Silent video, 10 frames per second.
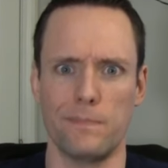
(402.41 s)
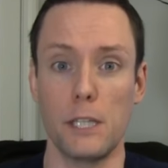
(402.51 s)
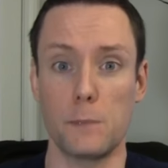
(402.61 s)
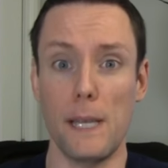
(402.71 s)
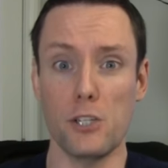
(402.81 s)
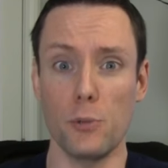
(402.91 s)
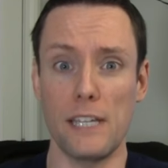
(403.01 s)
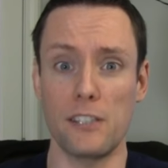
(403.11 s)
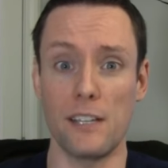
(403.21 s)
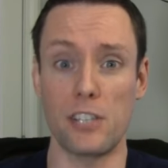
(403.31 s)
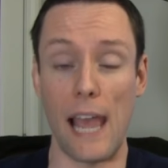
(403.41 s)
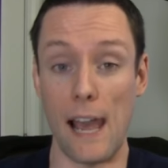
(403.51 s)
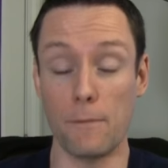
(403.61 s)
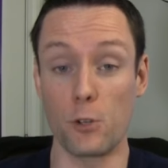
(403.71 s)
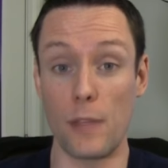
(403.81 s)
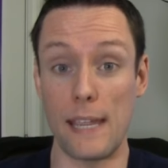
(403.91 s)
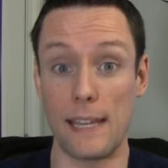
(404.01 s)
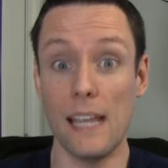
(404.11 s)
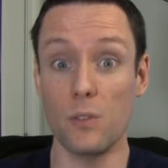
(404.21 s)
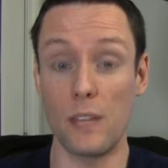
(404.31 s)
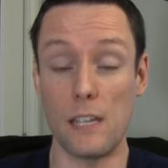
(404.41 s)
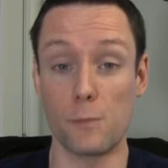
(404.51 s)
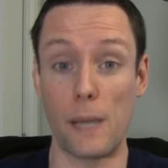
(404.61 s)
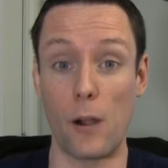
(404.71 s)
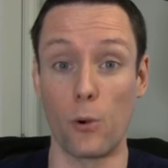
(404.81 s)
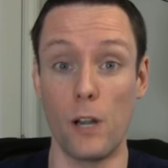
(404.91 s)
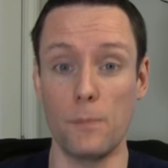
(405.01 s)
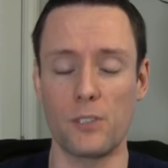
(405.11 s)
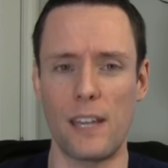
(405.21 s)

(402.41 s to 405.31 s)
Especially since after they get these power ups,